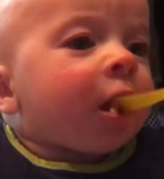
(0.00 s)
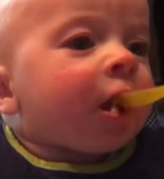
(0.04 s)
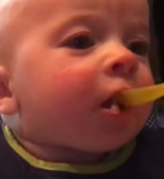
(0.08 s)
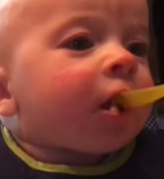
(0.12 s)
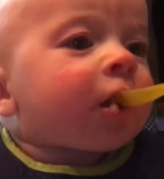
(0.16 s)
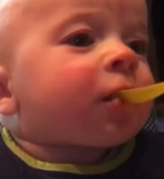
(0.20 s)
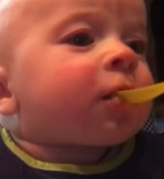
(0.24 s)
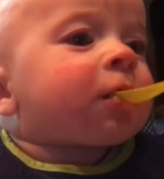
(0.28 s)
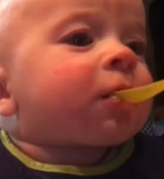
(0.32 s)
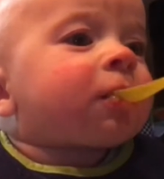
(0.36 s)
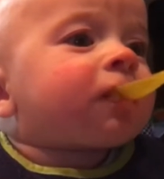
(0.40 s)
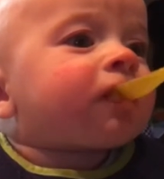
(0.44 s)

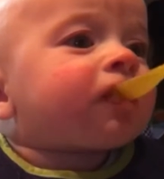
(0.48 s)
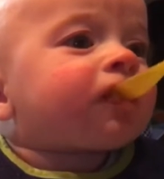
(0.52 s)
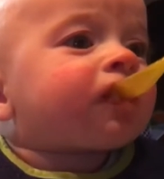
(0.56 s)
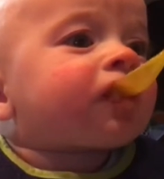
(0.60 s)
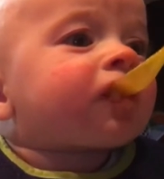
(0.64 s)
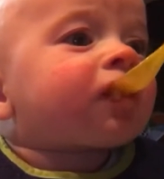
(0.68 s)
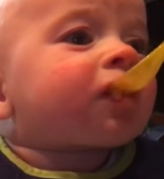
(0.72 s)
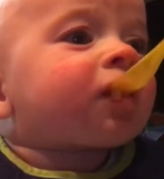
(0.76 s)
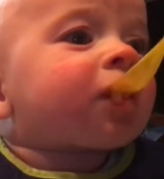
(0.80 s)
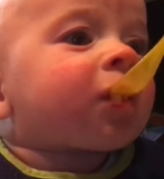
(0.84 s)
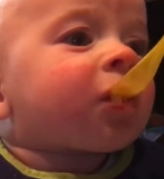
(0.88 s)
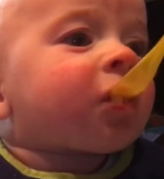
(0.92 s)
Brother
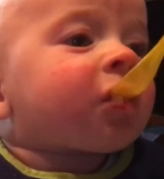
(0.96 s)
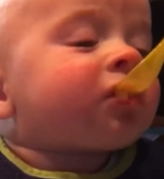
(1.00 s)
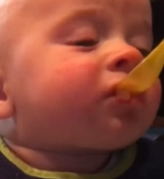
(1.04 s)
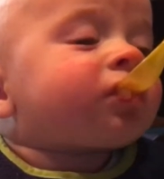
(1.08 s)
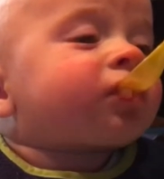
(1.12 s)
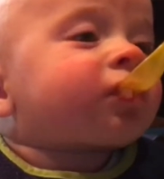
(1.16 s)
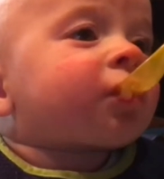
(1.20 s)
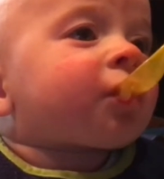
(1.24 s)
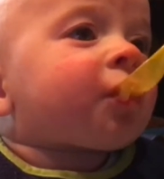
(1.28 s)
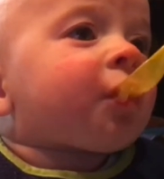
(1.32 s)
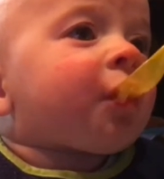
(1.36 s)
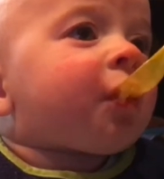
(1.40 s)
wants a
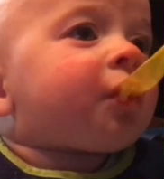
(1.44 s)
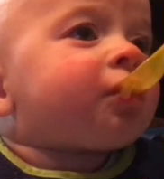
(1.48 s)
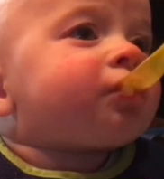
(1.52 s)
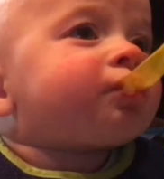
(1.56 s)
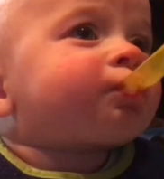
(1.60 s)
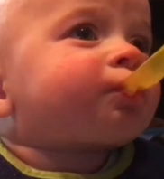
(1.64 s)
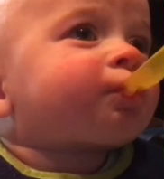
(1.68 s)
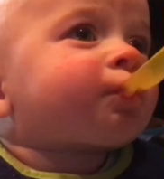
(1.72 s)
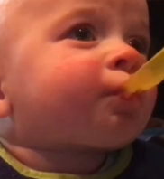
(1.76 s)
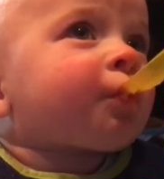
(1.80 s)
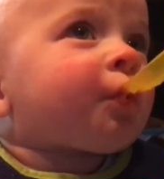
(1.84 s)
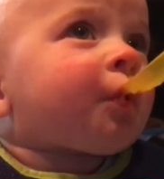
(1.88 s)

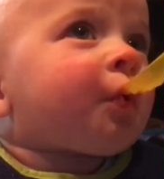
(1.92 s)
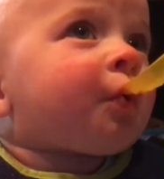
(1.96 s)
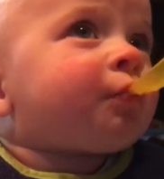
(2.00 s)
bite.